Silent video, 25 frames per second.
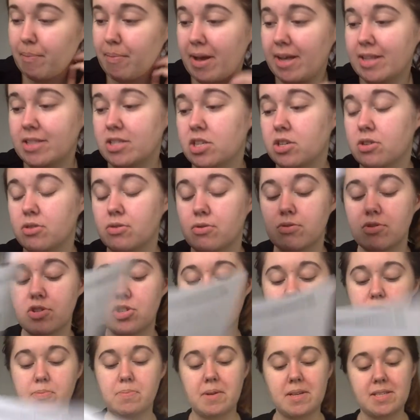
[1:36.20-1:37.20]
by 2's
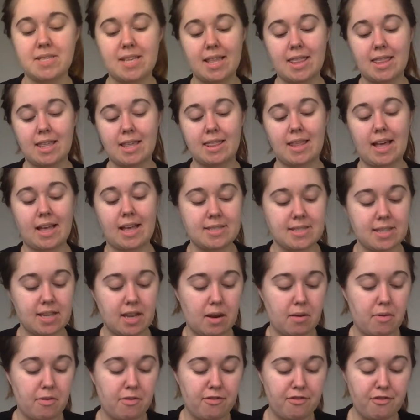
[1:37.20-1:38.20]
just because I think that's going
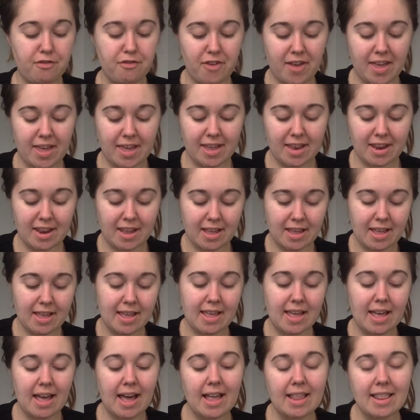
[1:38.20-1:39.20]
to fit
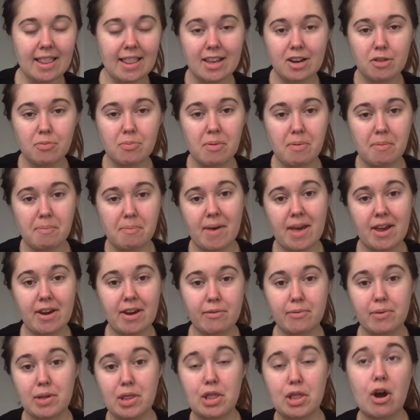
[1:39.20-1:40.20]
a little bit better
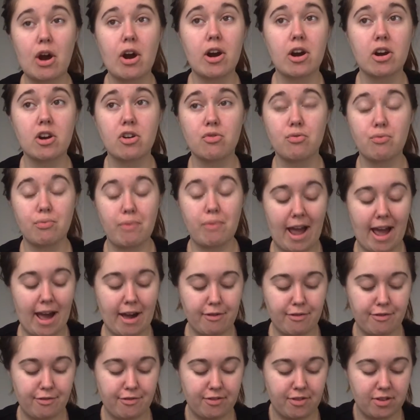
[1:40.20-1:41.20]
with our
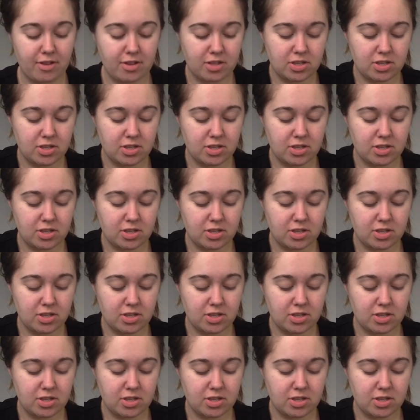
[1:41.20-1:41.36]
graph.